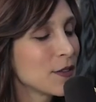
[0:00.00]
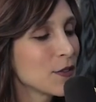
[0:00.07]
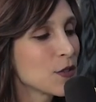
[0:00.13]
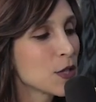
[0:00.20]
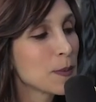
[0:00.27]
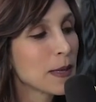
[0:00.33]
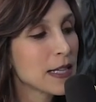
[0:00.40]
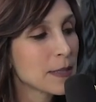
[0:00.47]

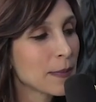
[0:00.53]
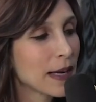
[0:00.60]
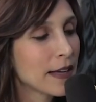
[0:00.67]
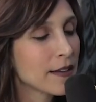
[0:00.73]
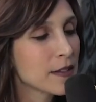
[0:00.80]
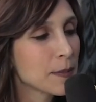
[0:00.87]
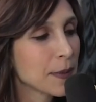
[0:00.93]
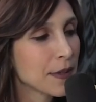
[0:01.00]
just because my
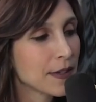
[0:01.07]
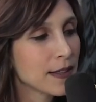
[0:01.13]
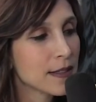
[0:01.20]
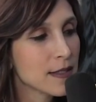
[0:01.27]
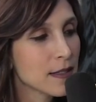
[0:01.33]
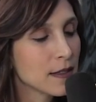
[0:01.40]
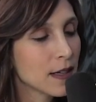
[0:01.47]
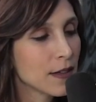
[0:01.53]

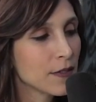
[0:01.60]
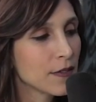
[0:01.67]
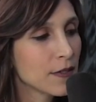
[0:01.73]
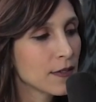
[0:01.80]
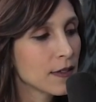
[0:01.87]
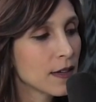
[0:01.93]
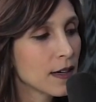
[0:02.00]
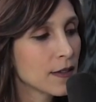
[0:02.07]
experience of
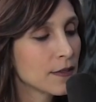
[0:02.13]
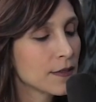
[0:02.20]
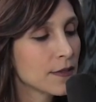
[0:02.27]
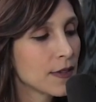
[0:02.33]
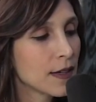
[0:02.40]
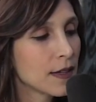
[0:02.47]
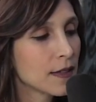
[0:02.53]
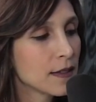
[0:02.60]

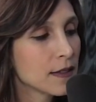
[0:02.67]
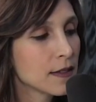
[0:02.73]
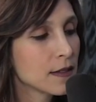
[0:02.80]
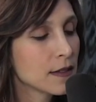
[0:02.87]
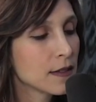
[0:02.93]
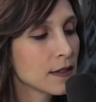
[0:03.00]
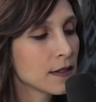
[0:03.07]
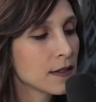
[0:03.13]

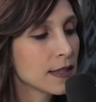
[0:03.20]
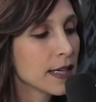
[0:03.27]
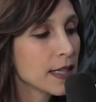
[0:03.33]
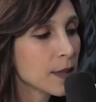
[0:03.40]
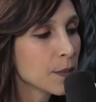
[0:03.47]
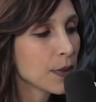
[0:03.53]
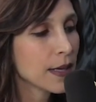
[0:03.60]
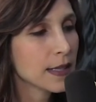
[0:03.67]

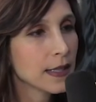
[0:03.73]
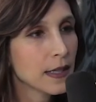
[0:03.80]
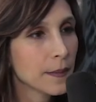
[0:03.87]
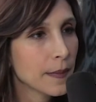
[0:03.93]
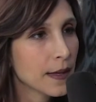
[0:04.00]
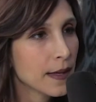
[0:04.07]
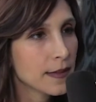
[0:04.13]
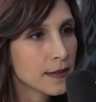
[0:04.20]
getting
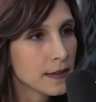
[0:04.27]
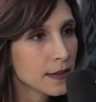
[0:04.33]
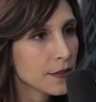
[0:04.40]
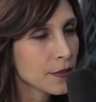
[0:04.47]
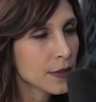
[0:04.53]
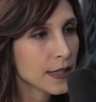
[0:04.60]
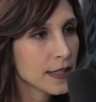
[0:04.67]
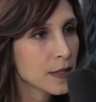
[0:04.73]
pregnant and
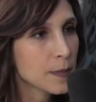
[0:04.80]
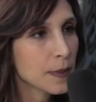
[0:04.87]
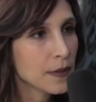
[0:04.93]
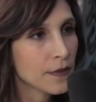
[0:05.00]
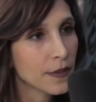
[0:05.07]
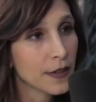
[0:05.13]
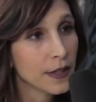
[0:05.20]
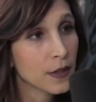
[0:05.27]
delivery has
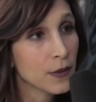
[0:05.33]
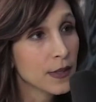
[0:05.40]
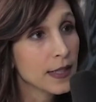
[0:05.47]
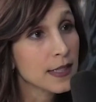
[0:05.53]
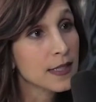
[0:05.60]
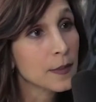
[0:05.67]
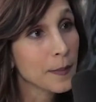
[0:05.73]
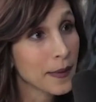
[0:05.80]
been very
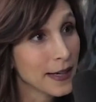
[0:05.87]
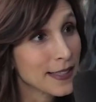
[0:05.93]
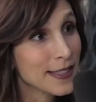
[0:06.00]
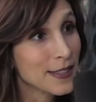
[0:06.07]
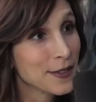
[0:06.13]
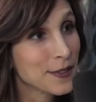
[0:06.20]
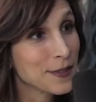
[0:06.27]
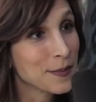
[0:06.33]
unique to my
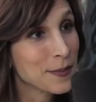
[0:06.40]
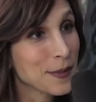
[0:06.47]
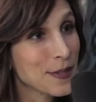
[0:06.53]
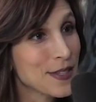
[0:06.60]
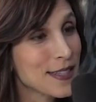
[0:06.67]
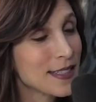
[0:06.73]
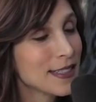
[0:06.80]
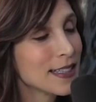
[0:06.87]
tikkun
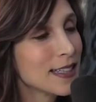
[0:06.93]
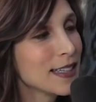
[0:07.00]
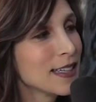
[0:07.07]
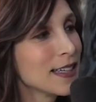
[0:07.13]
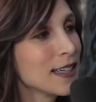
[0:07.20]
personally,